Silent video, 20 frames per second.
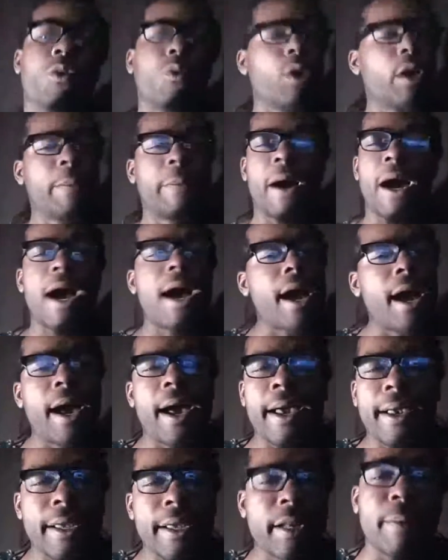we
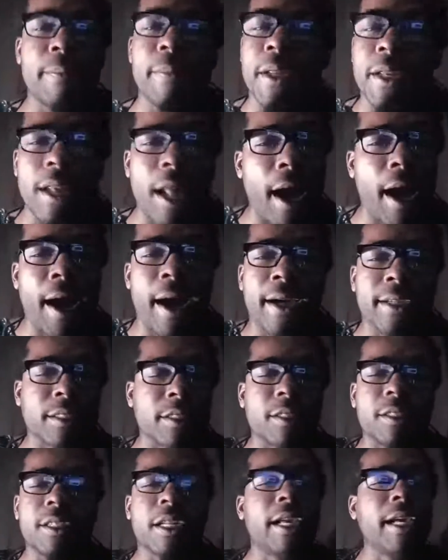behind enemy lines.
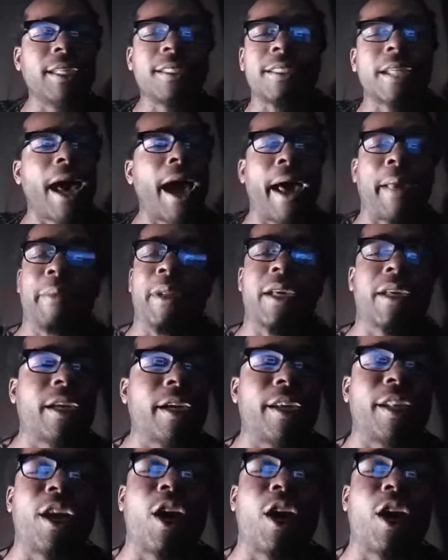It's time to get